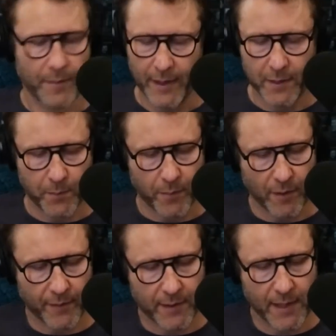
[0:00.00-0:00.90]
needed. That makes
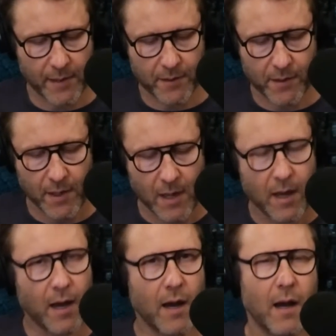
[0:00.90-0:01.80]
perfect sense.
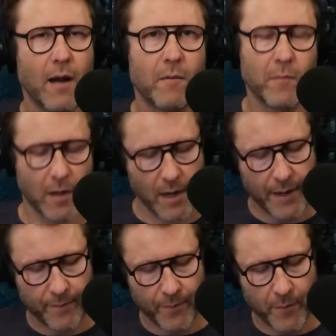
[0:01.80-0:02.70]
All
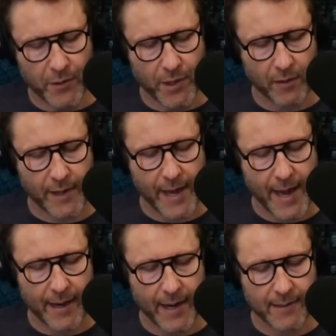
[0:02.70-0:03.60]
right. Michelle
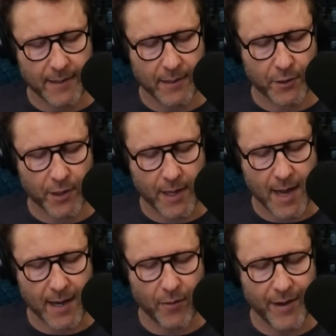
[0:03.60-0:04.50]
K, as a
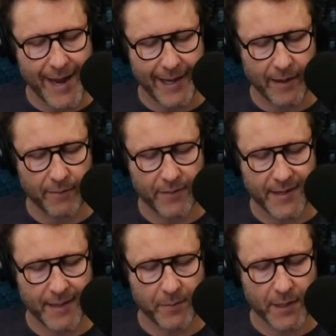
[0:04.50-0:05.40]
Chicago native,
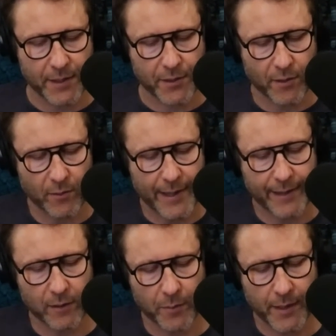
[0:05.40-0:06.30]
deep dish or regular